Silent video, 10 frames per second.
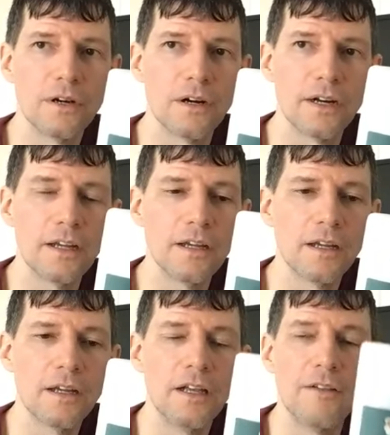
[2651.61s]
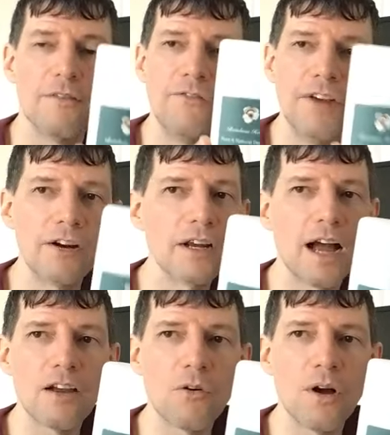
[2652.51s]
All right very
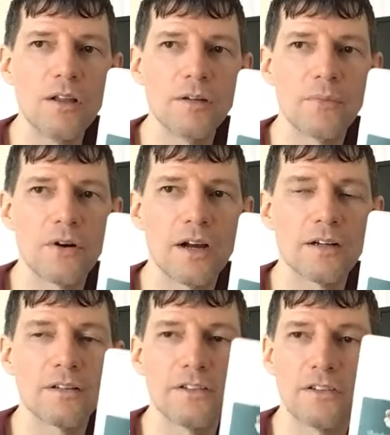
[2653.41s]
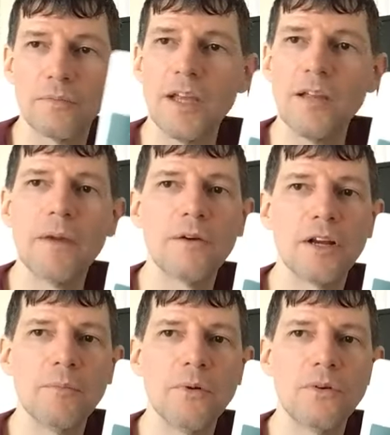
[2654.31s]
high quality product. This is made by
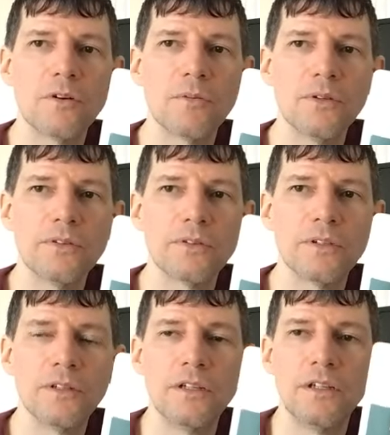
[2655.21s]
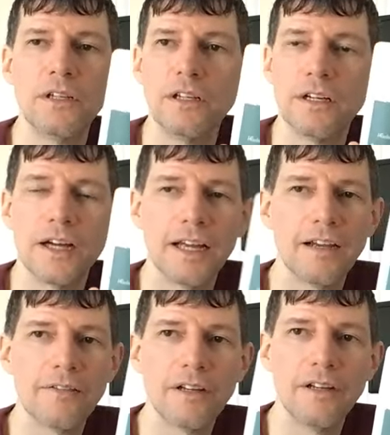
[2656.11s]
Rainbow Herbals. I
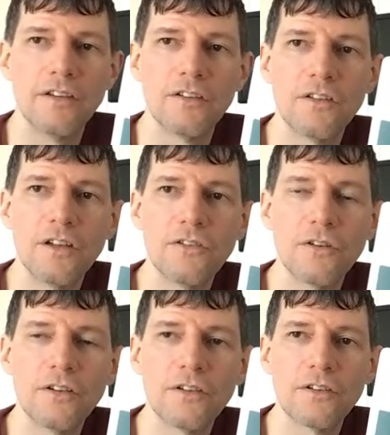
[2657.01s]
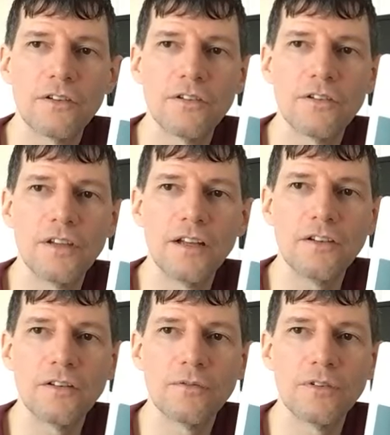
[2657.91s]
have it in citrus
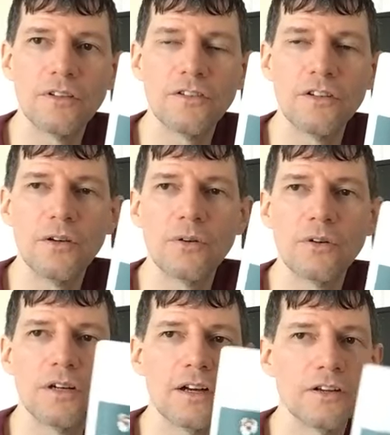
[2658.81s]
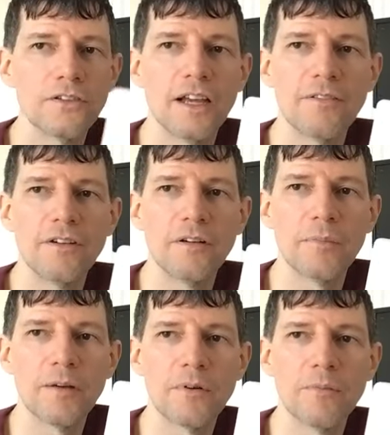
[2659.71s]
scent for this deodorant. I also have it in
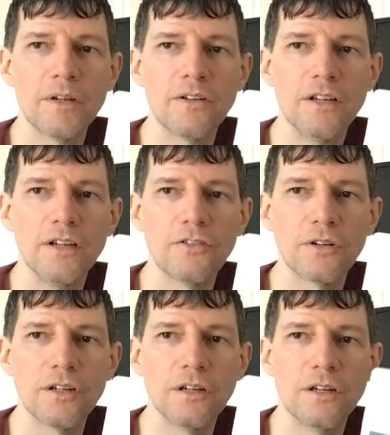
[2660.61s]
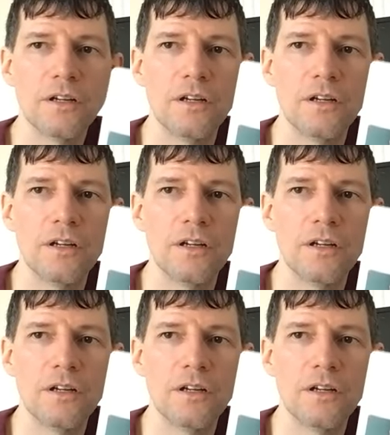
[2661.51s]
peppermint tea tree.